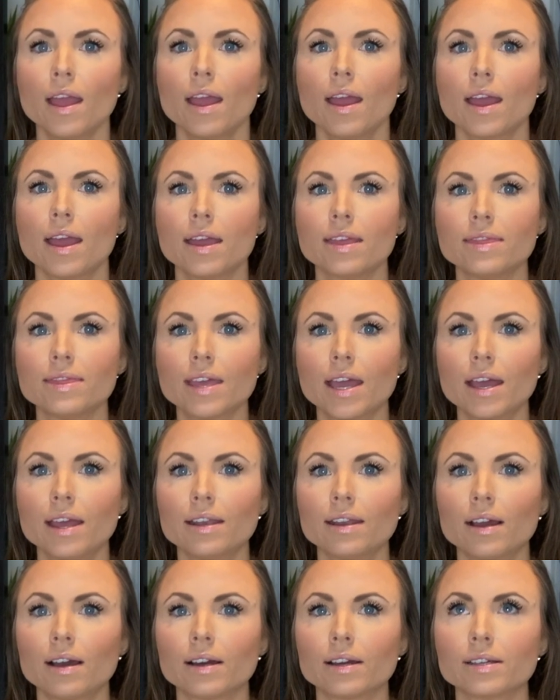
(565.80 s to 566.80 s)
And then
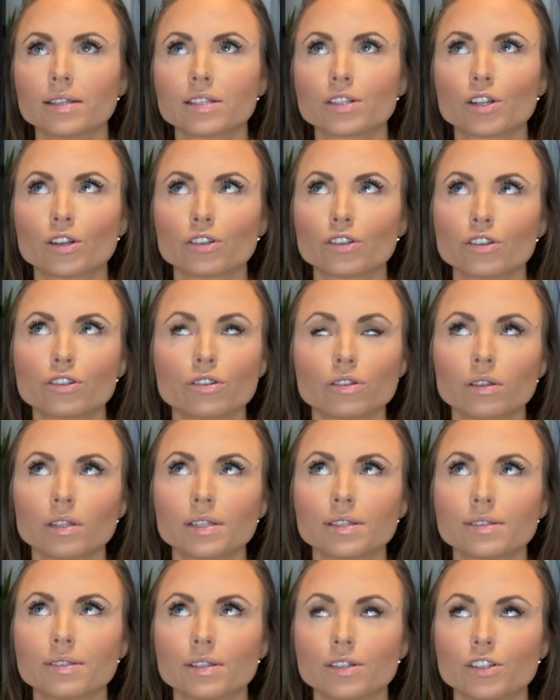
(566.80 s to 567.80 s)
I started to
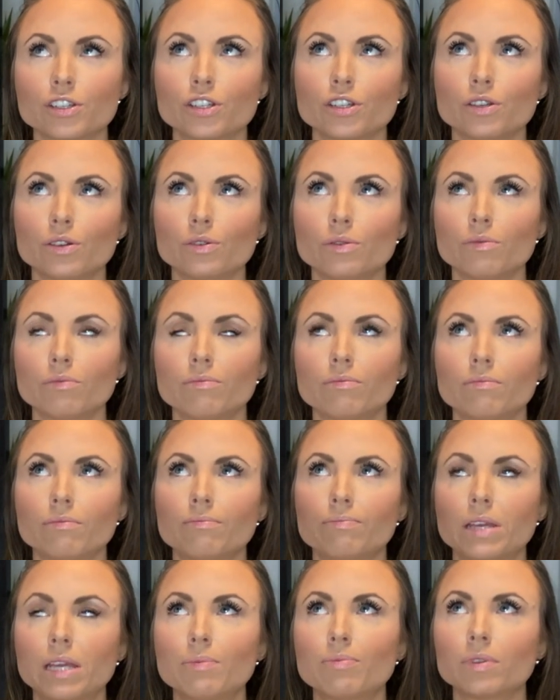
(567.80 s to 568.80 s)
listen to
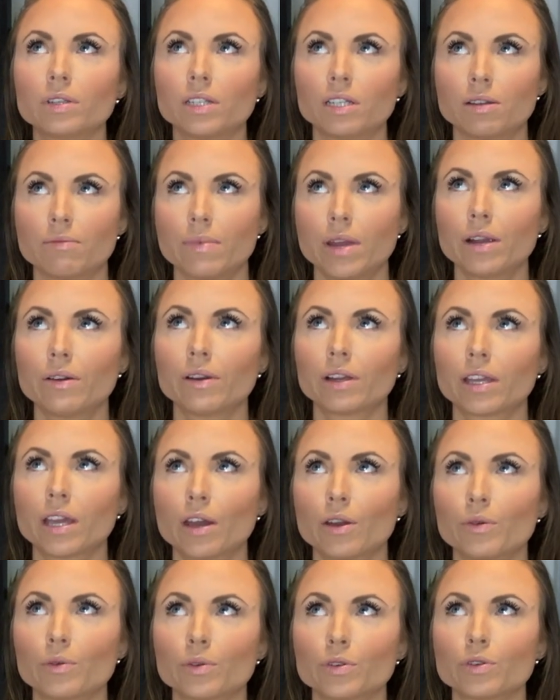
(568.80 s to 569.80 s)
people in America
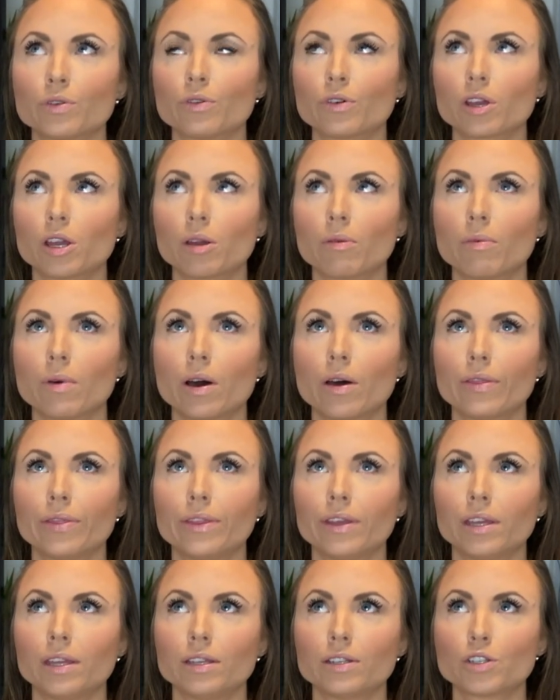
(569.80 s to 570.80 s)
who were talking about
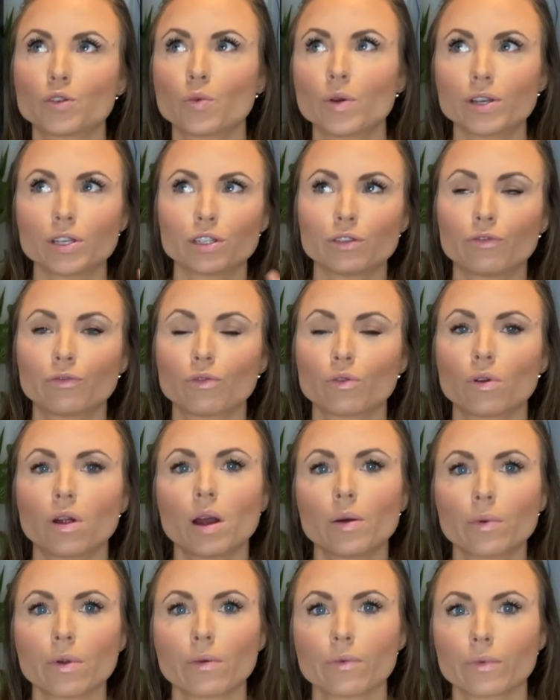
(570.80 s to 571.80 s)
the
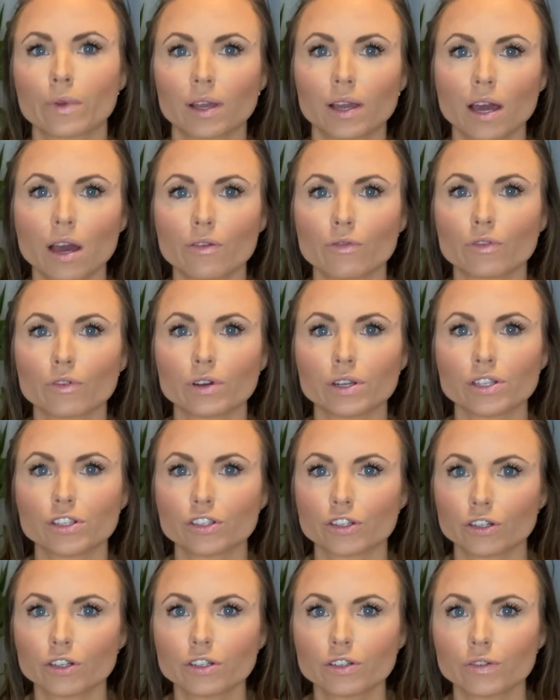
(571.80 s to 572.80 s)
24-hour recovery
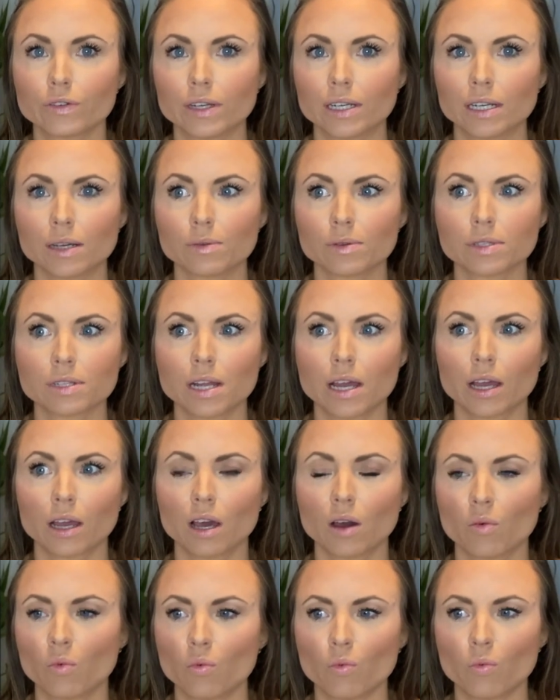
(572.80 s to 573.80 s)
surgery. And I was like,
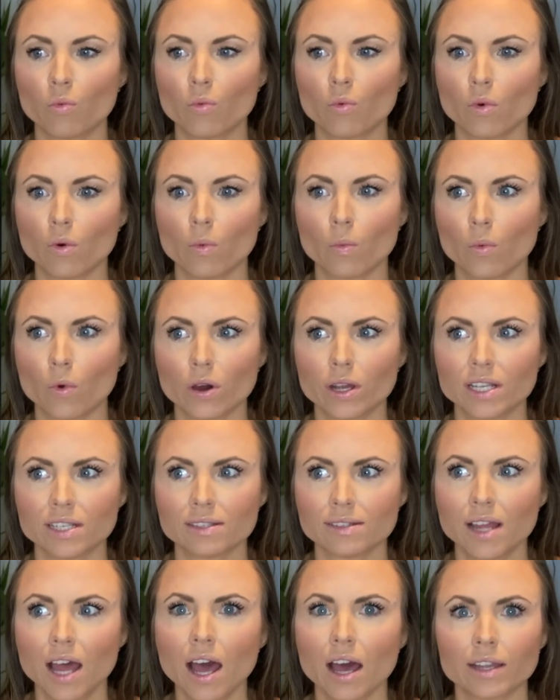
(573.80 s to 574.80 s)
what is
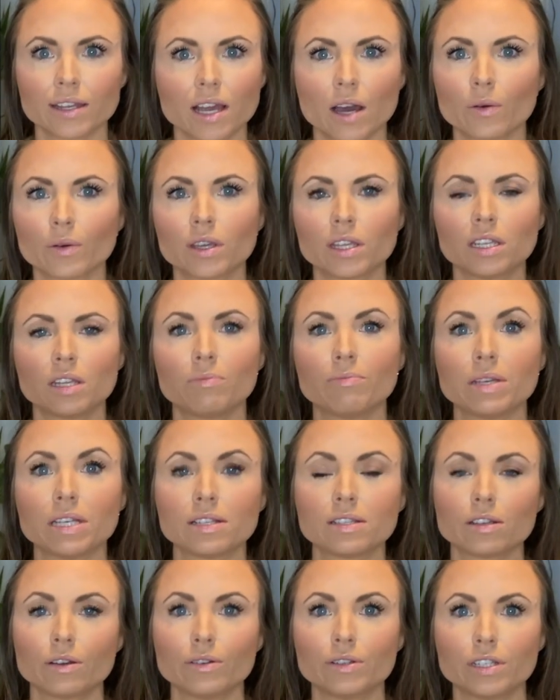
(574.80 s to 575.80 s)
that? How can it be
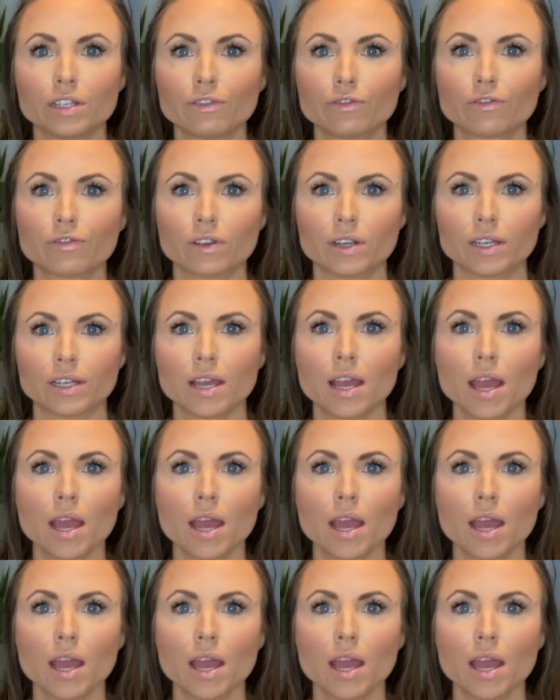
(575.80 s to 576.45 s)
so different?